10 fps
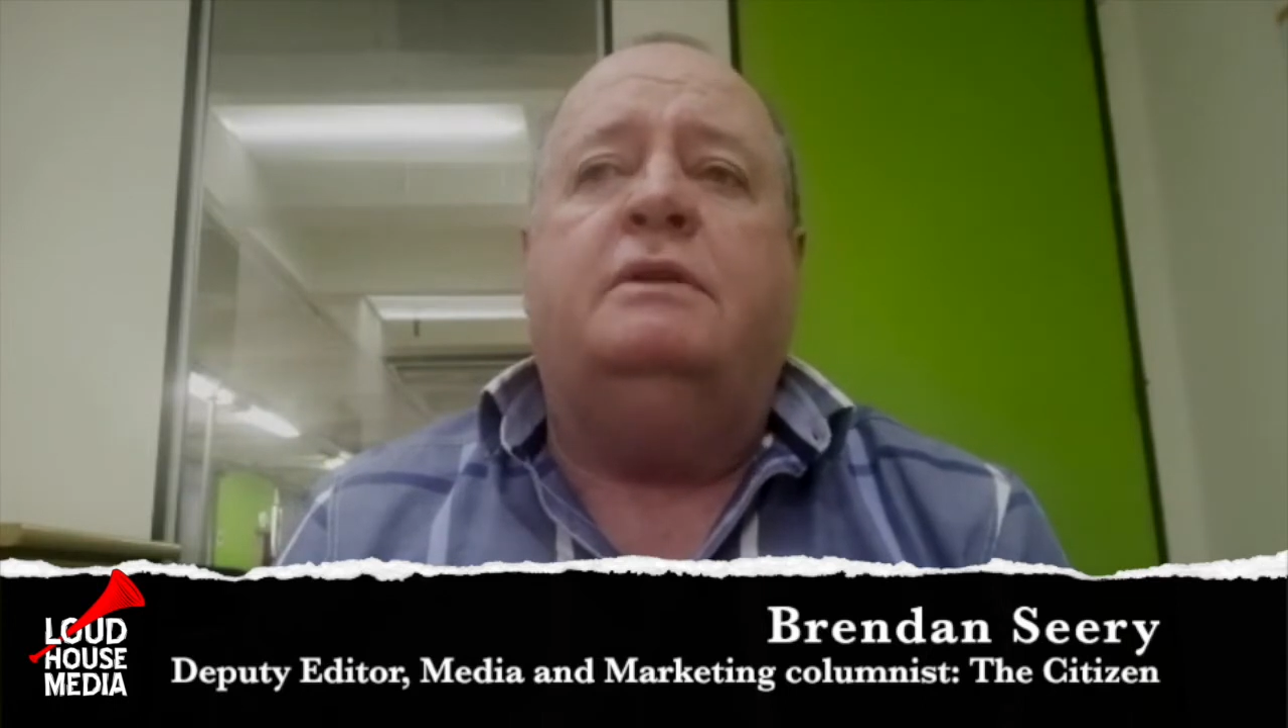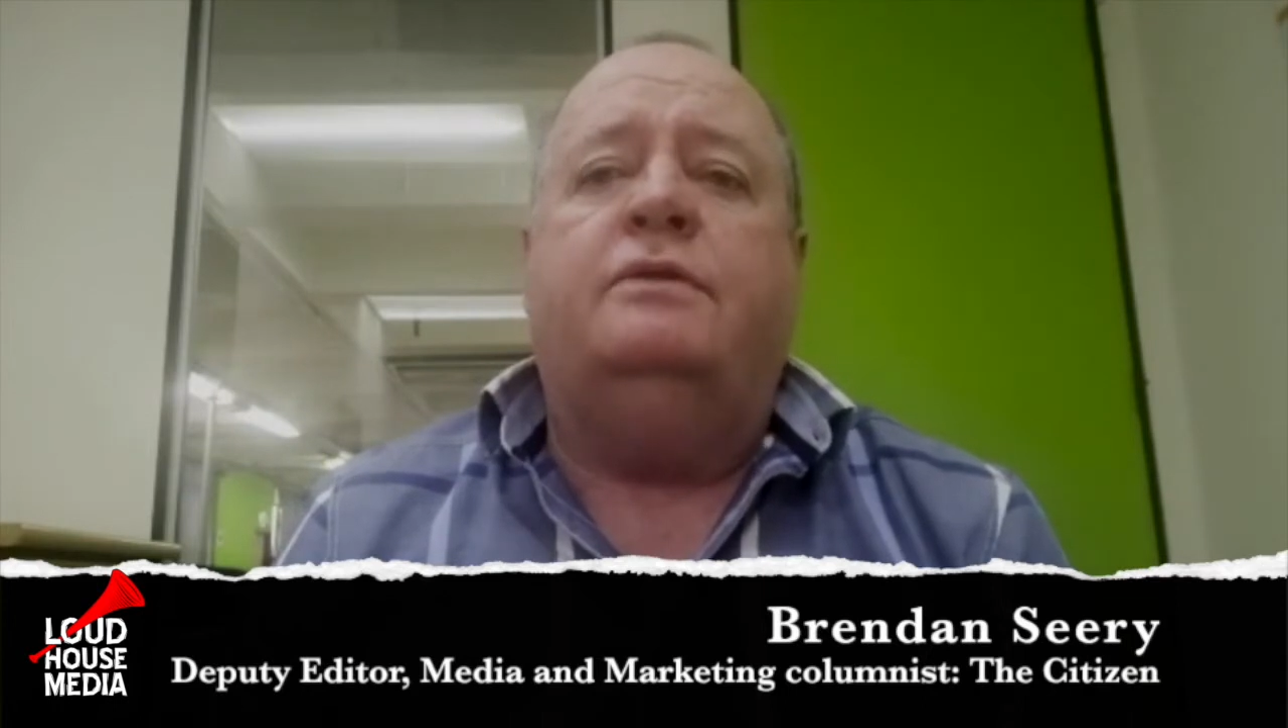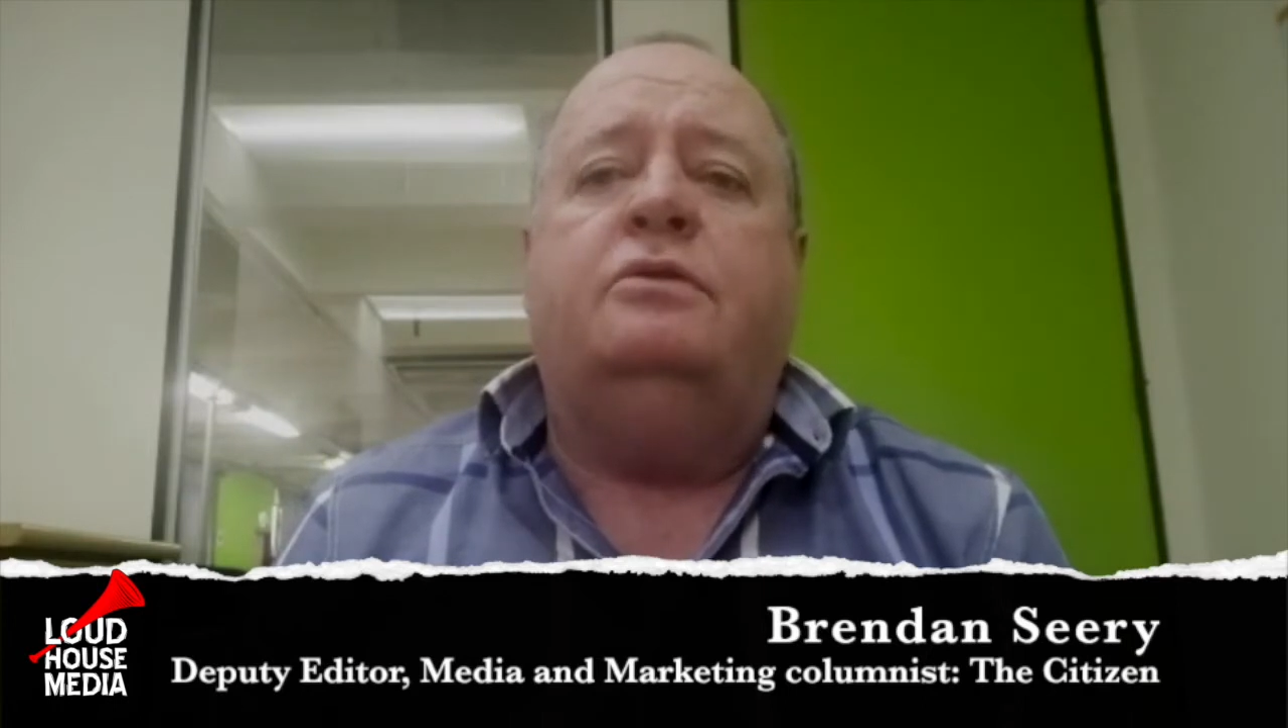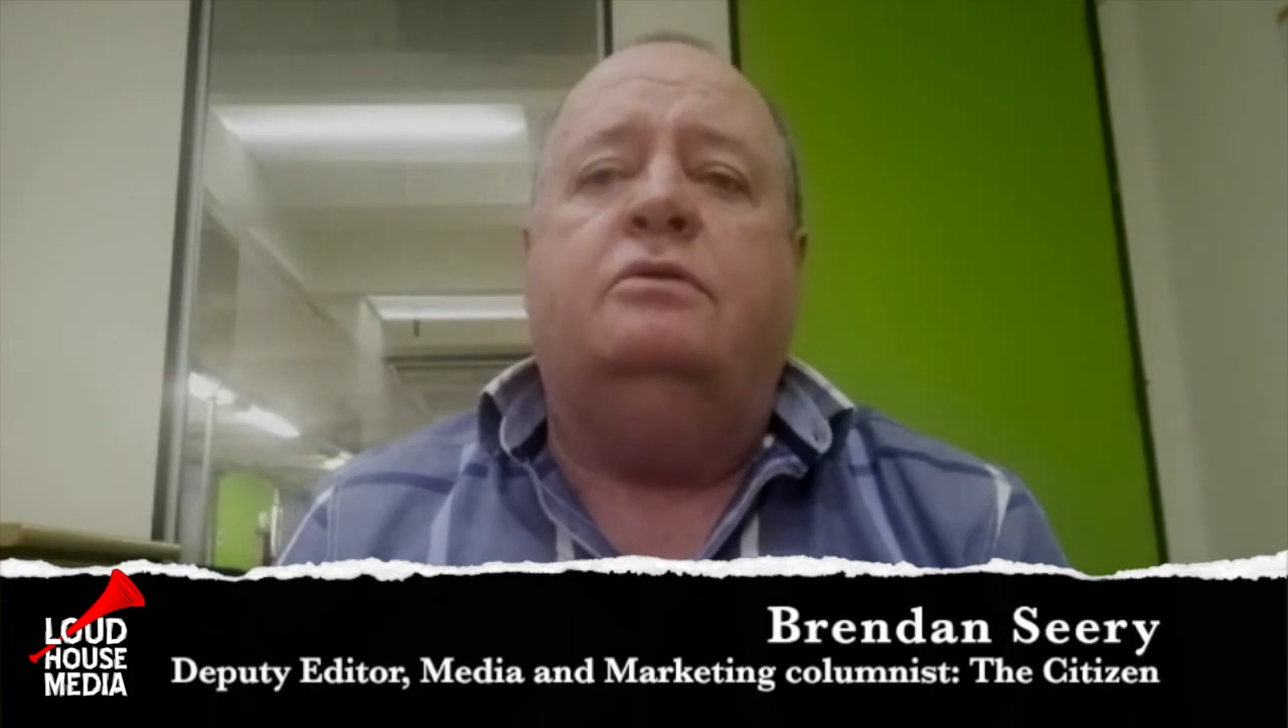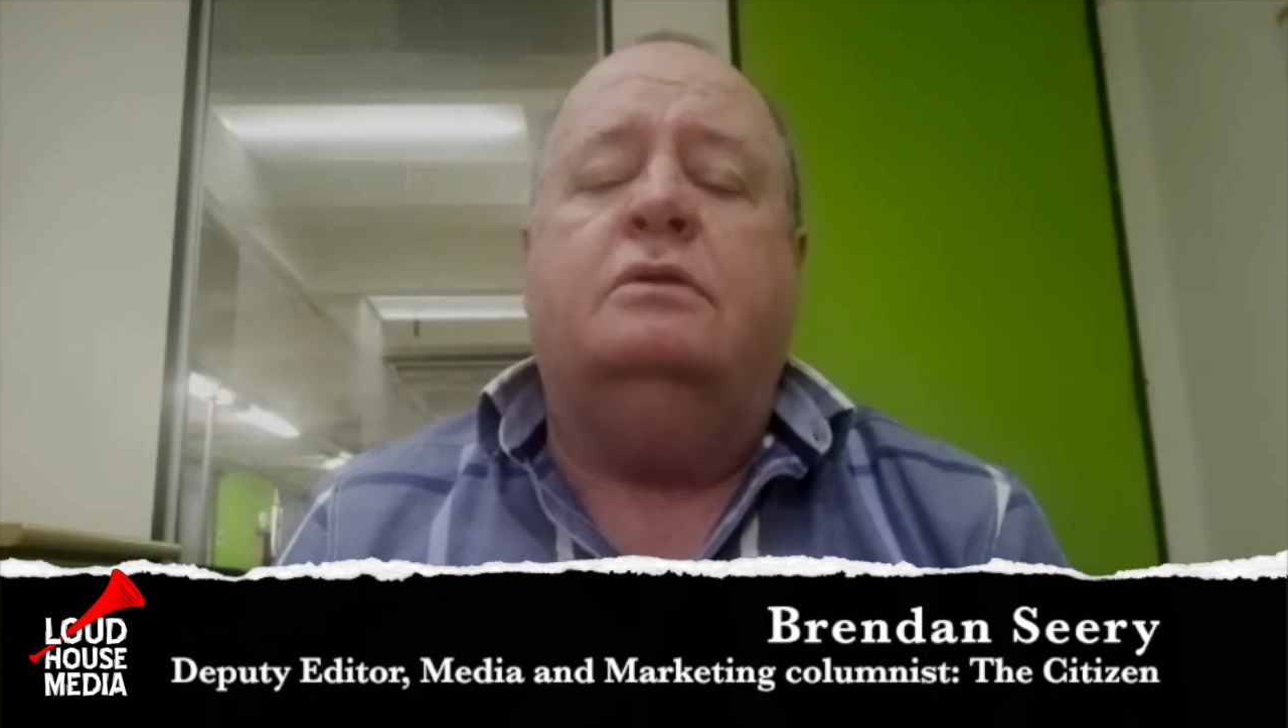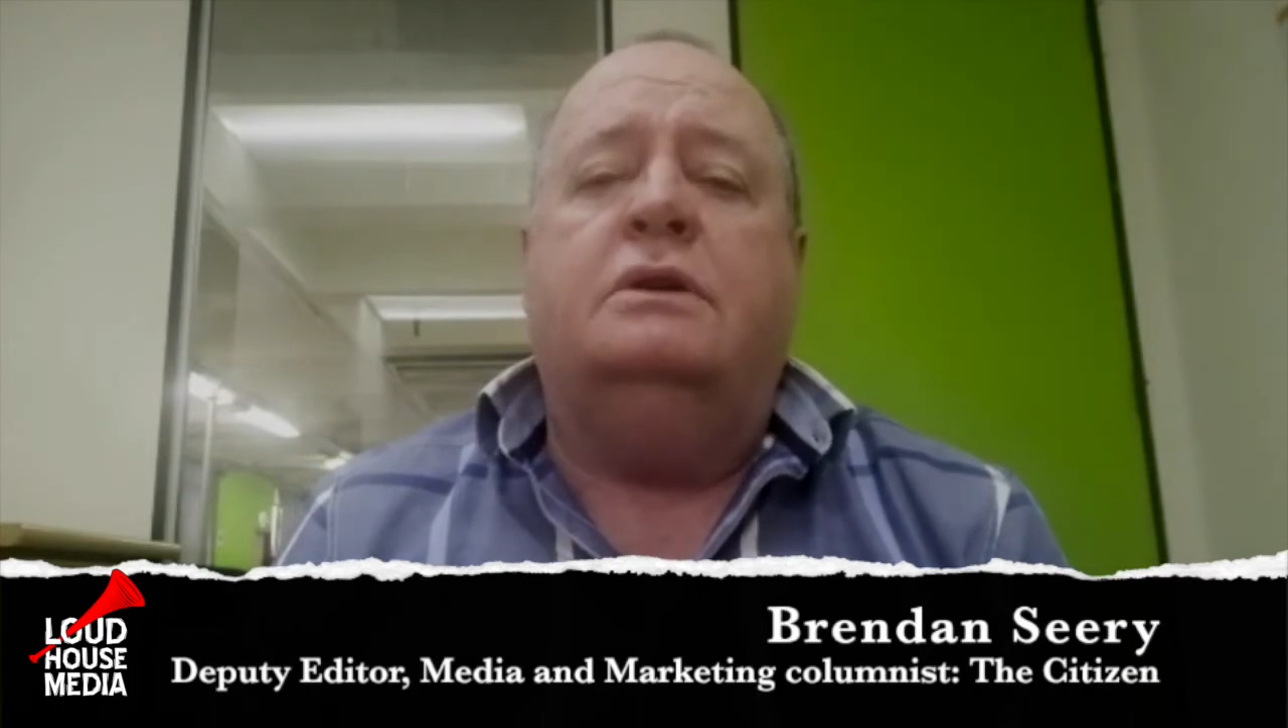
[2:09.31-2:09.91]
if you do